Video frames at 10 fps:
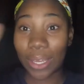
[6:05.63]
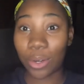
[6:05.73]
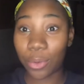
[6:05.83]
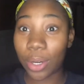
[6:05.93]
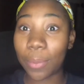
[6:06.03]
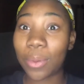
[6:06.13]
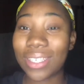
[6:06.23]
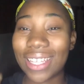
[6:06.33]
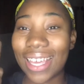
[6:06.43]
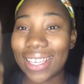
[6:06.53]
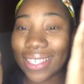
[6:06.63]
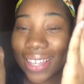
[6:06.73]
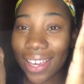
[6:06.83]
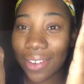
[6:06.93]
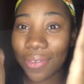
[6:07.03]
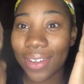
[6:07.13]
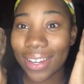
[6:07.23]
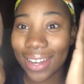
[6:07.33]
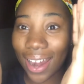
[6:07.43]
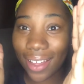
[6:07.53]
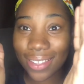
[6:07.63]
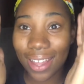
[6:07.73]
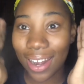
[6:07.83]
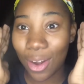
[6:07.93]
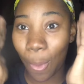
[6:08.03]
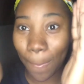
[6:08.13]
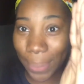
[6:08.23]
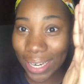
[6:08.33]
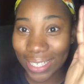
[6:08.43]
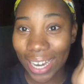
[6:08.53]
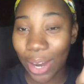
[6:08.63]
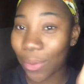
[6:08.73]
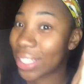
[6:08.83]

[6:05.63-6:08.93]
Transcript: crib, staying safe, not outside in no beach like crazy